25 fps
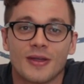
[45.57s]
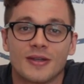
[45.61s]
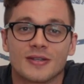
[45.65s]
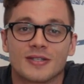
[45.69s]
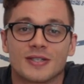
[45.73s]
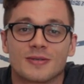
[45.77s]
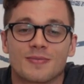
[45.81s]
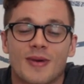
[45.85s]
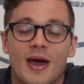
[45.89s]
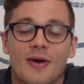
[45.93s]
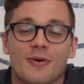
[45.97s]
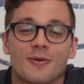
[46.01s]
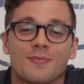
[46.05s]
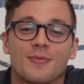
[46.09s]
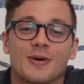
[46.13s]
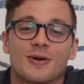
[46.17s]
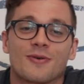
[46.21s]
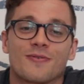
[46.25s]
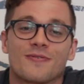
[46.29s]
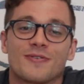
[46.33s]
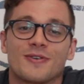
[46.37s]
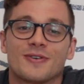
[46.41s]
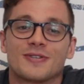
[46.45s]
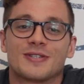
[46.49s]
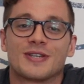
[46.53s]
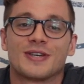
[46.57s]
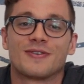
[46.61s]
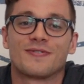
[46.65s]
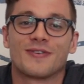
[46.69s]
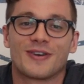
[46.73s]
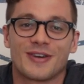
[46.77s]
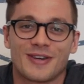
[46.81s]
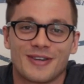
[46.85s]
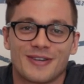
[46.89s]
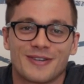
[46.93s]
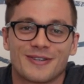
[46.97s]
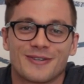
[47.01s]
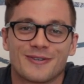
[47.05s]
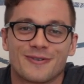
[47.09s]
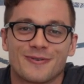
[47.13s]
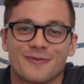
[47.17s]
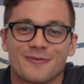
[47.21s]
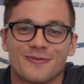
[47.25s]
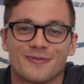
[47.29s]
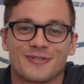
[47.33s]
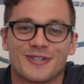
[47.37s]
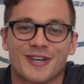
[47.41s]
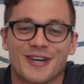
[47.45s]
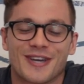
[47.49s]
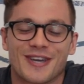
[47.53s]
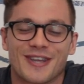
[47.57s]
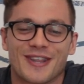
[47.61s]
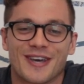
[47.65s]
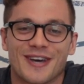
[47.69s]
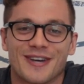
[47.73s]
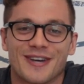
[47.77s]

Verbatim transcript: This is Matt with Big Review TV, and check you